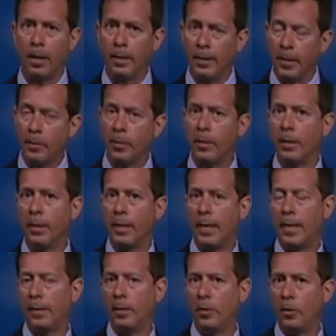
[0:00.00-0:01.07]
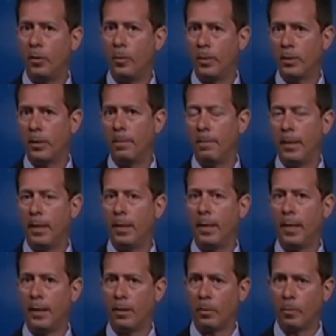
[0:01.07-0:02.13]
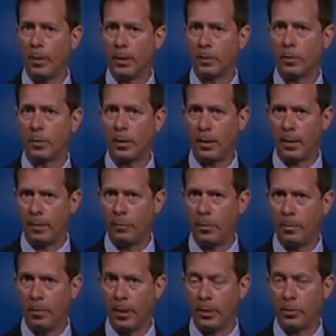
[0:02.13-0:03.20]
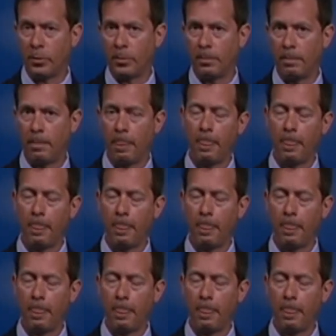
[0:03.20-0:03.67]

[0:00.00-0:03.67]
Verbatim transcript: Another thing they had to do was to mitigate the risks of the breach.